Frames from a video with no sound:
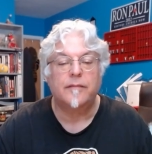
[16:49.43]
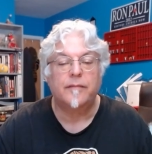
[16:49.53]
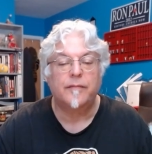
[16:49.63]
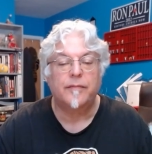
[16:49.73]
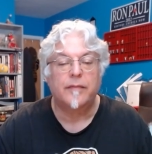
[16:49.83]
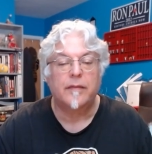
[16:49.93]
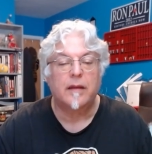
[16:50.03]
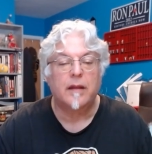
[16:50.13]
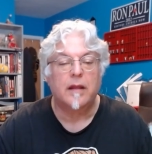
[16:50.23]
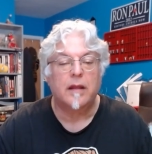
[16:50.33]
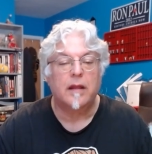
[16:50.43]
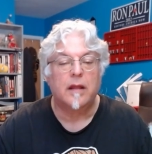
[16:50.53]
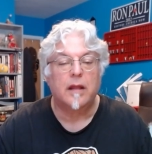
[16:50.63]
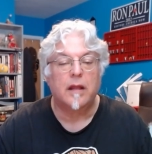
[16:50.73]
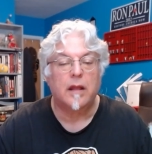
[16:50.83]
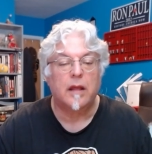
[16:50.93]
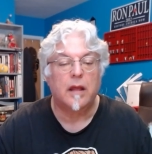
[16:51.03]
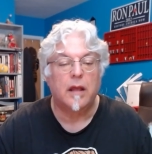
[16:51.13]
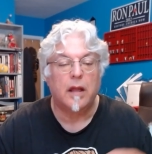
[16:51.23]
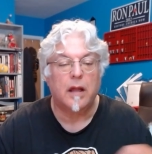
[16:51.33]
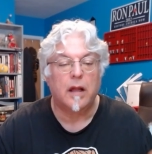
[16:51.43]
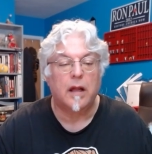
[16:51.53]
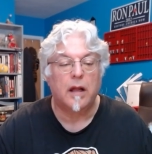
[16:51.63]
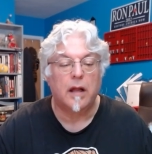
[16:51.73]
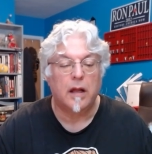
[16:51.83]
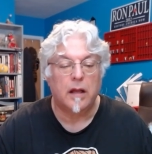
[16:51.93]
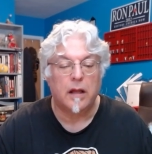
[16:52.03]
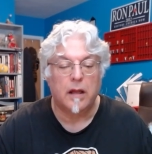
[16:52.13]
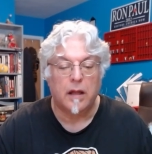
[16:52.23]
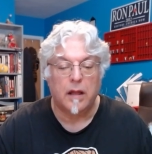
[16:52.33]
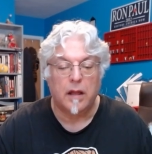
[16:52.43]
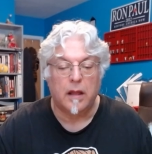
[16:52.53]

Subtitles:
Nothing is said.